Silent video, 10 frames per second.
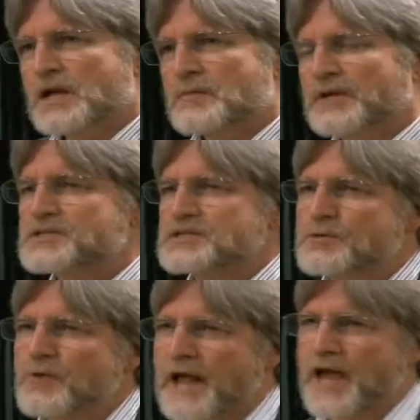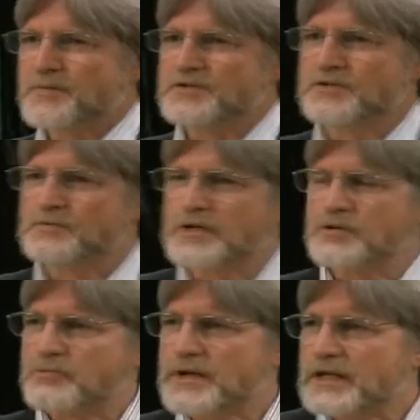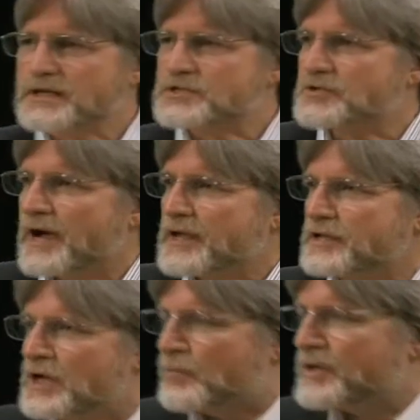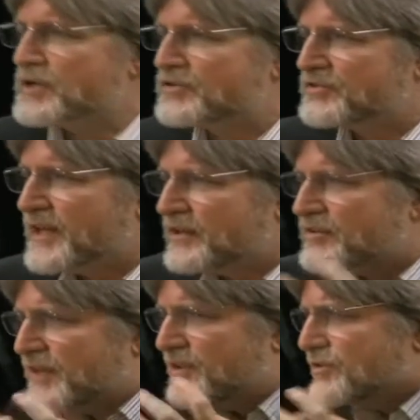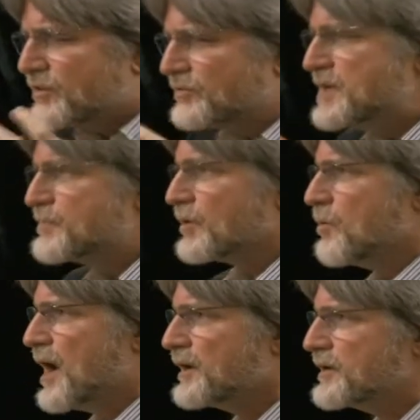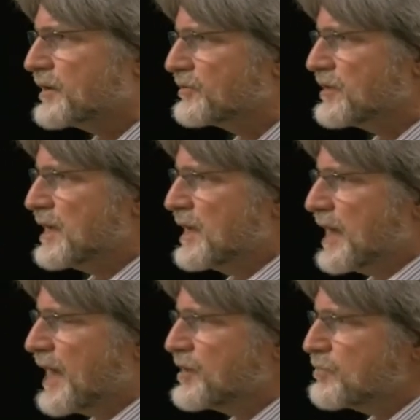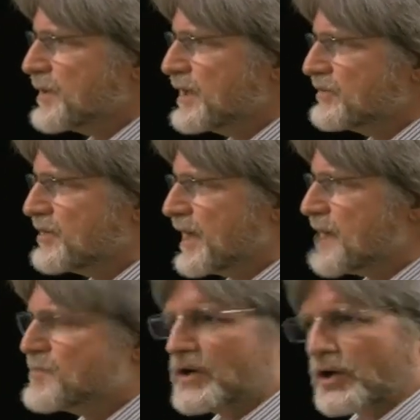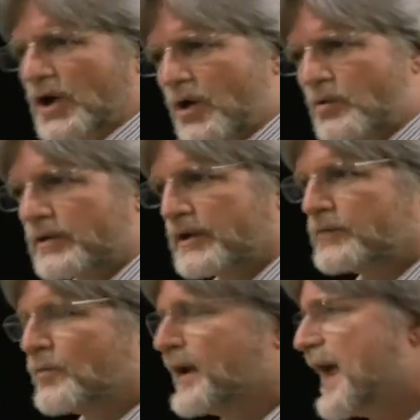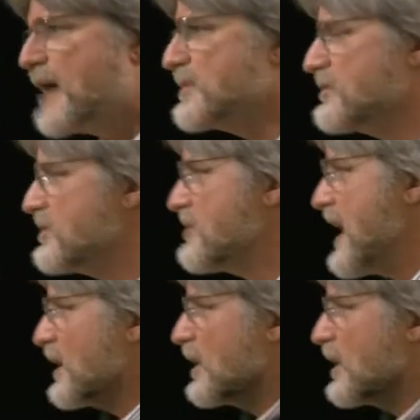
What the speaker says: Because see, what happens is when you really when you sense those deeper qualities and you really say, I'm going to go with it, what happens is that